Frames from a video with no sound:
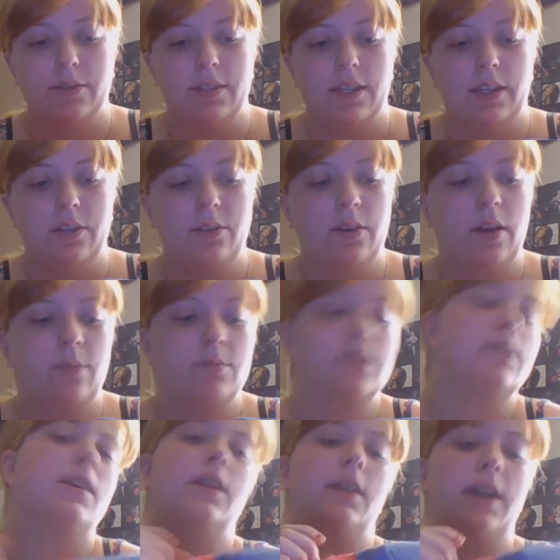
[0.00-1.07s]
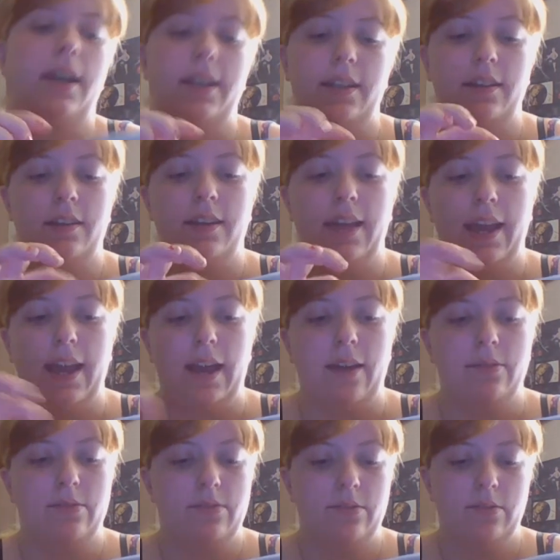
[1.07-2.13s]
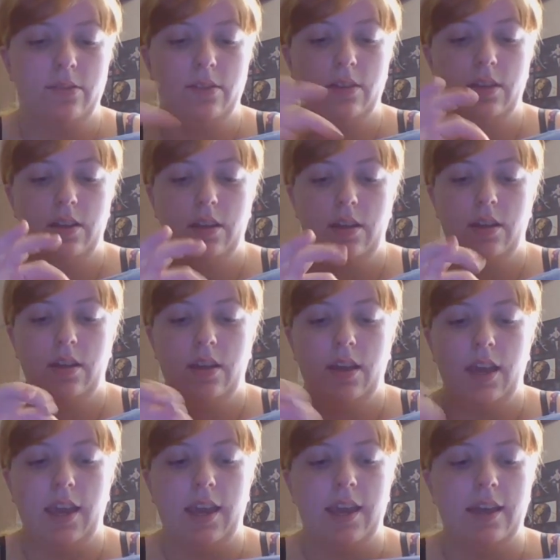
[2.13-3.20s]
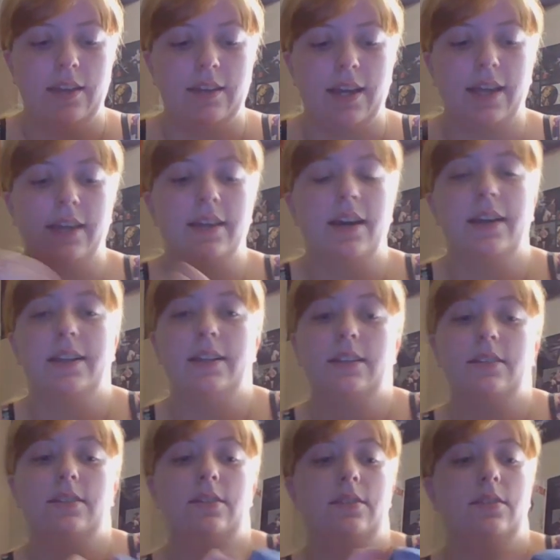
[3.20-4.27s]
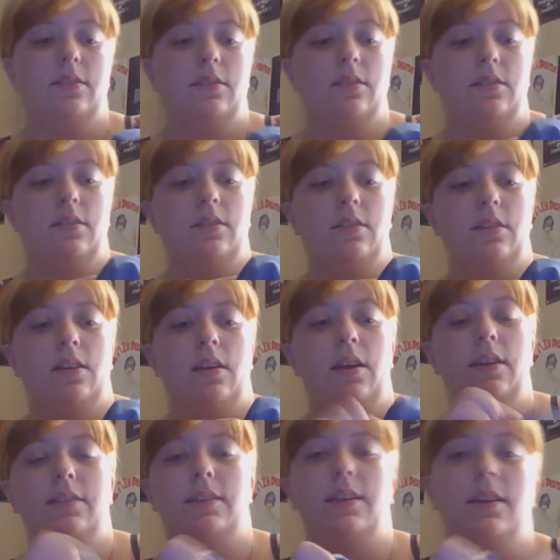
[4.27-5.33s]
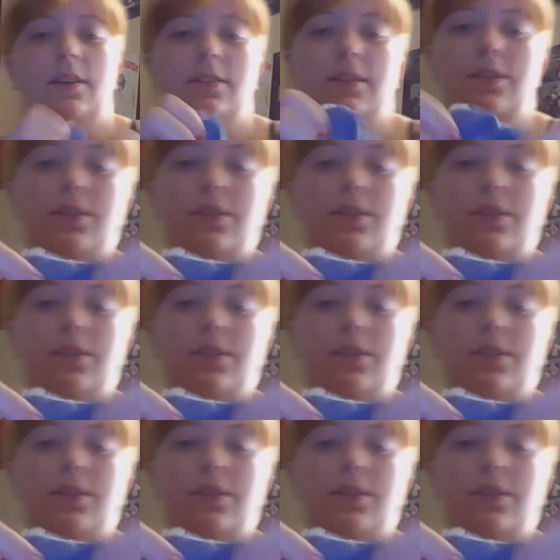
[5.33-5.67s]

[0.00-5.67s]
like, I'm just going to cut it in half. And I cut it. See, here's how you